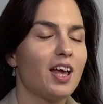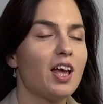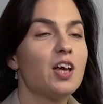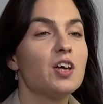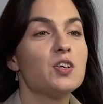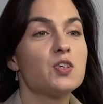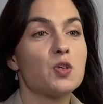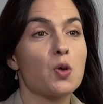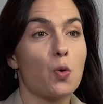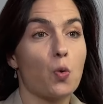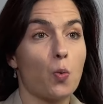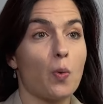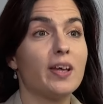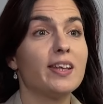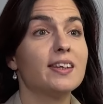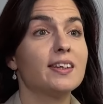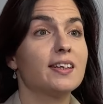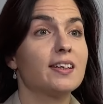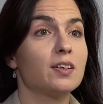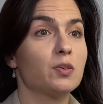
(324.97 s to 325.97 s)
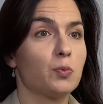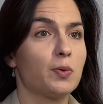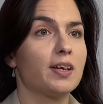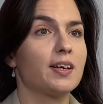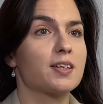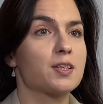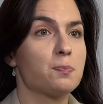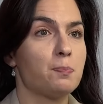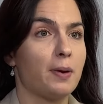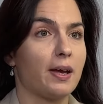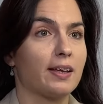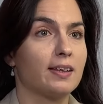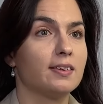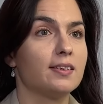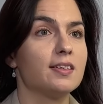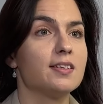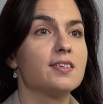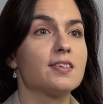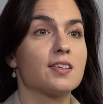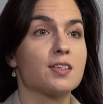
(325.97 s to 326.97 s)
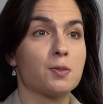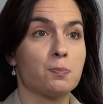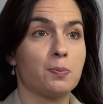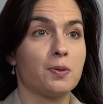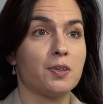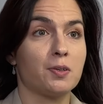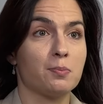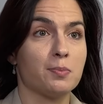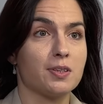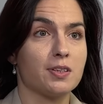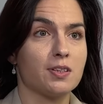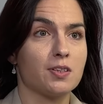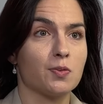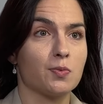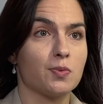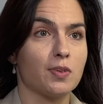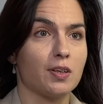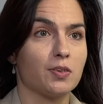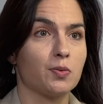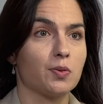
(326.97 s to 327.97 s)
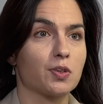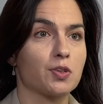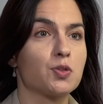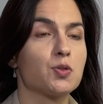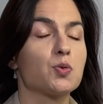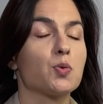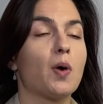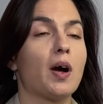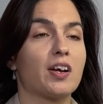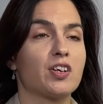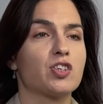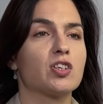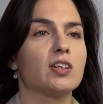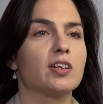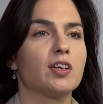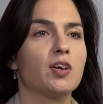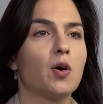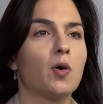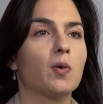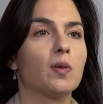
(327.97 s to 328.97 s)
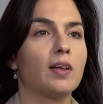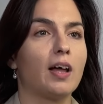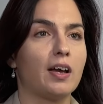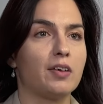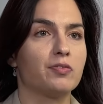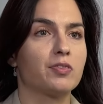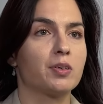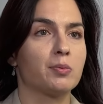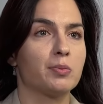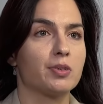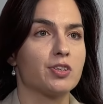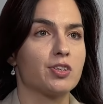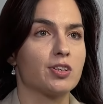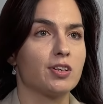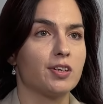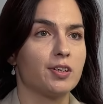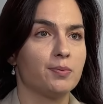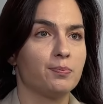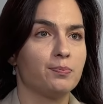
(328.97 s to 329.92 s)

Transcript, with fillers: So when can we expect this experimental network to actually go live commercially?